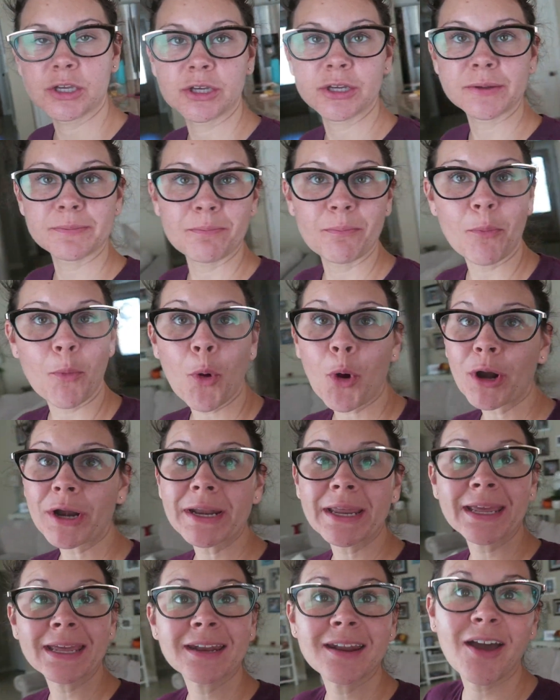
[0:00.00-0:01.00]
Good
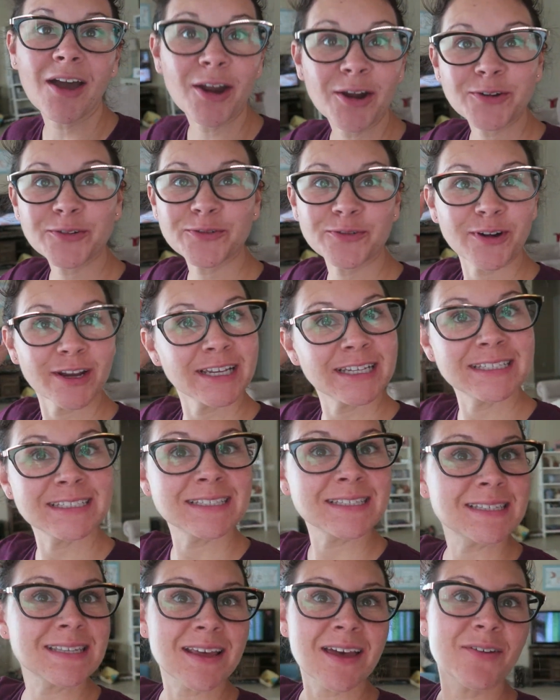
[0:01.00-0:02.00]
morning, our
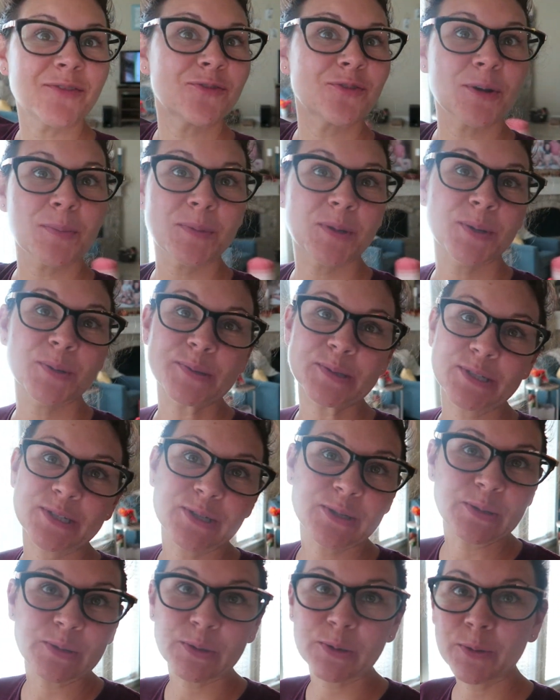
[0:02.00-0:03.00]
friends from
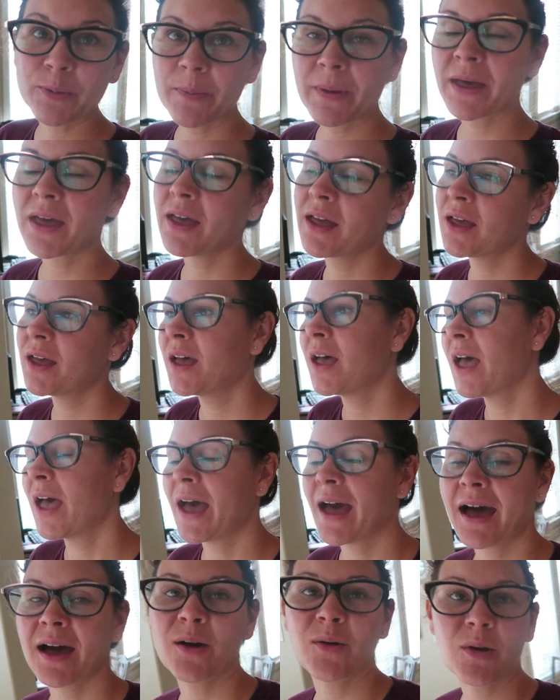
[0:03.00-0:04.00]
YouTube.
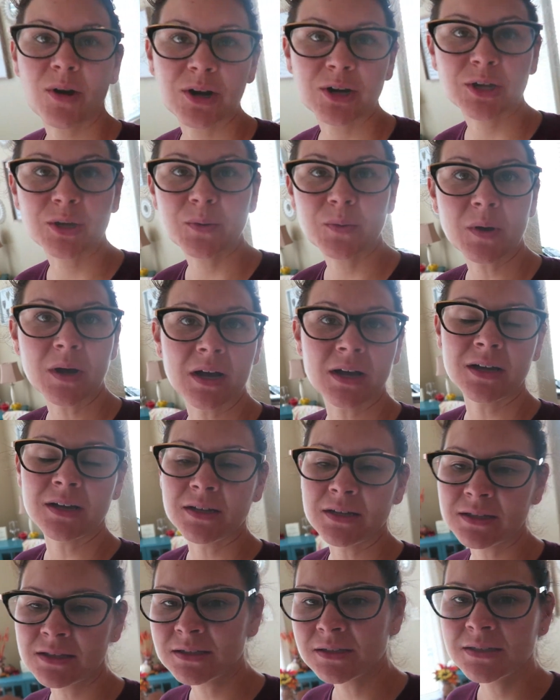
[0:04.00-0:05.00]
How are you
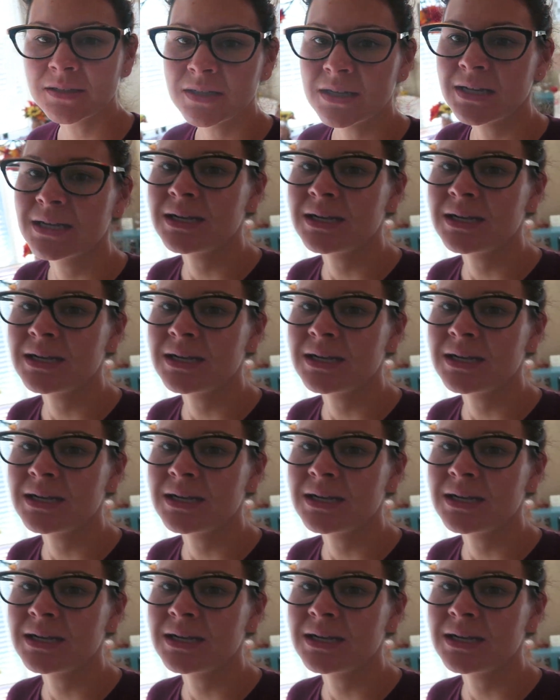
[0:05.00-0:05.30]
all?